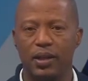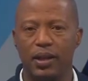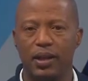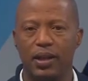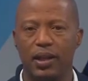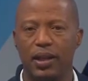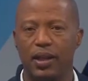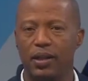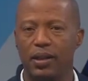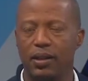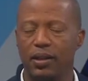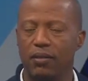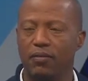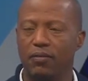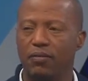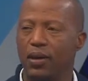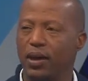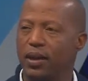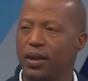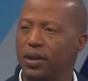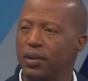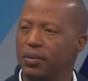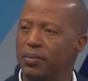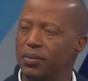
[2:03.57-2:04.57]
They currently
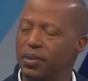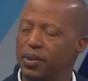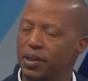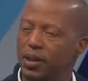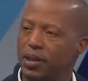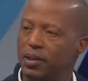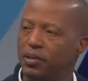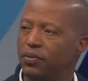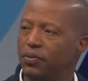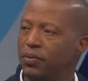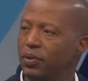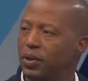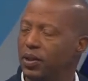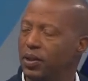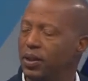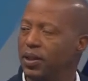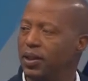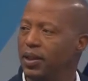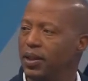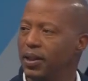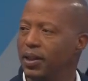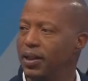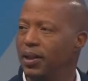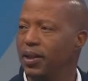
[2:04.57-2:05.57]
find themselves
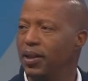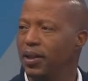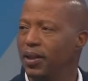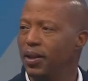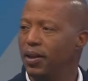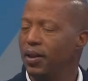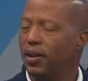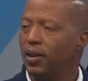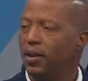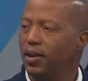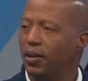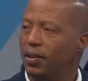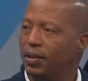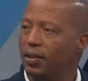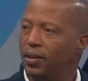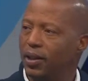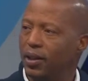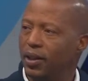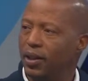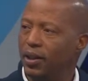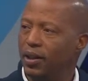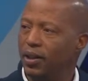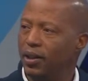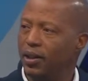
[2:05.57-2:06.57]
14th on
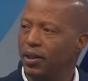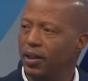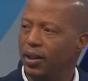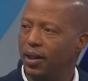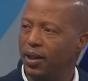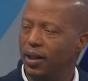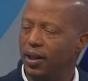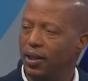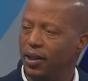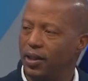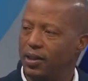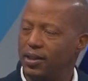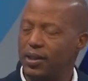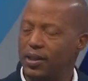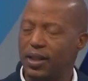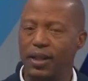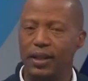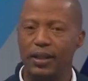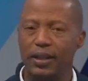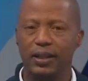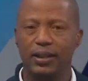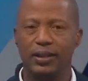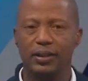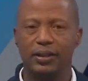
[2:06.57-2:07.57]
the league
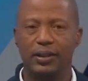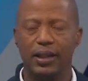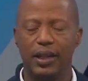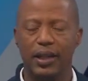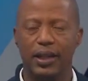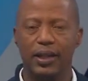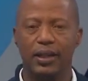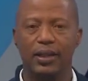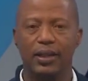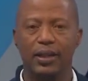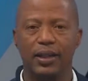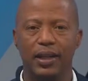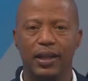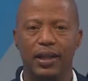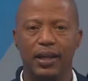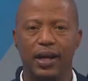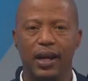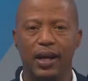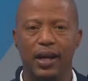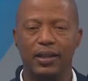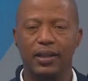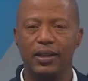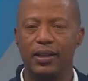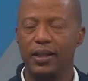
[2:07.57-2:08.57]
standings, and
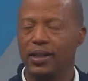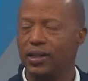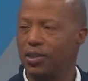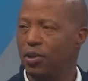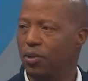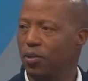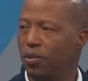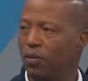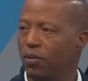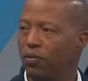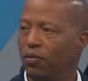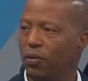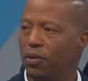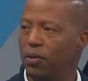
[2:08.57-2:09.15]
I think there's a call for